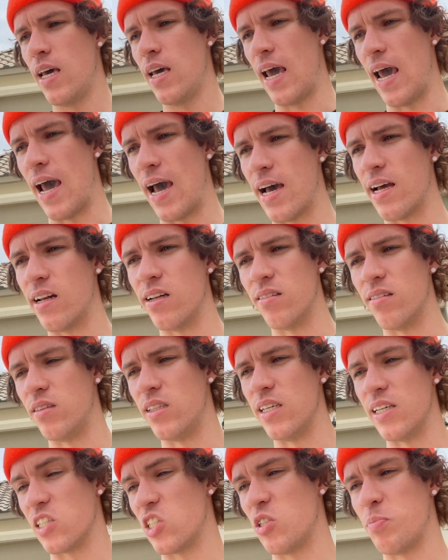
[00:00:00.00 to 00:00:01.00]
And
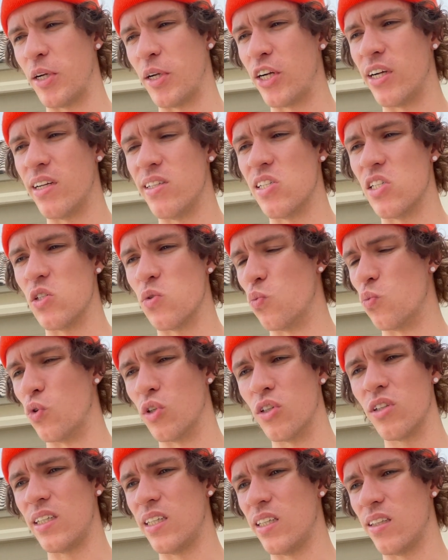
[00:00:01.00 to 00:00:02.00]
the experience is
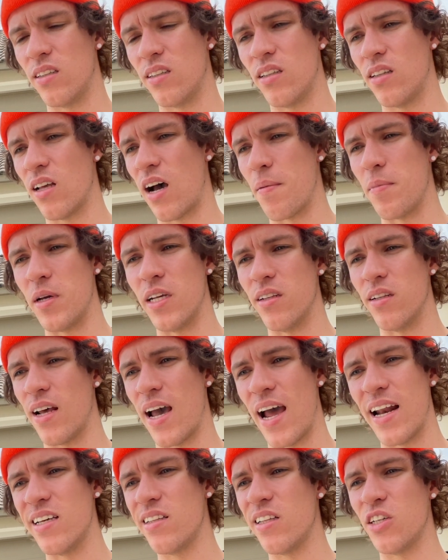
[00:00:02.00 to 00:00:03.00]
really, I mean,
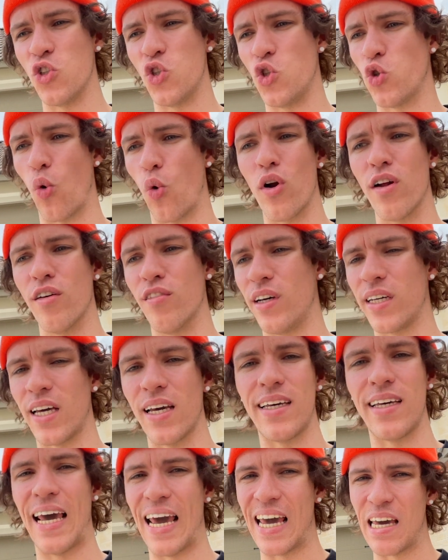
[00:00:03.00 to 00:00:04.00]
anything short of like a
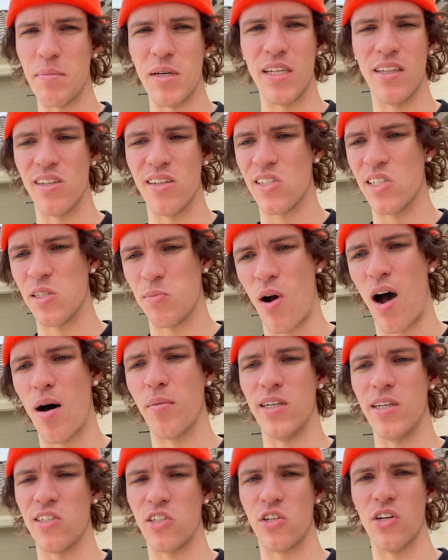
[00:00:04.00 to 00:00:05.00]
Cayman, this is
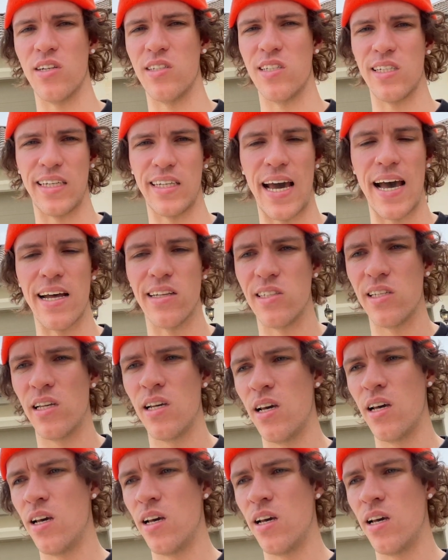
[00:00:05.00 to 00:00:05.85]
probably as good as it gets.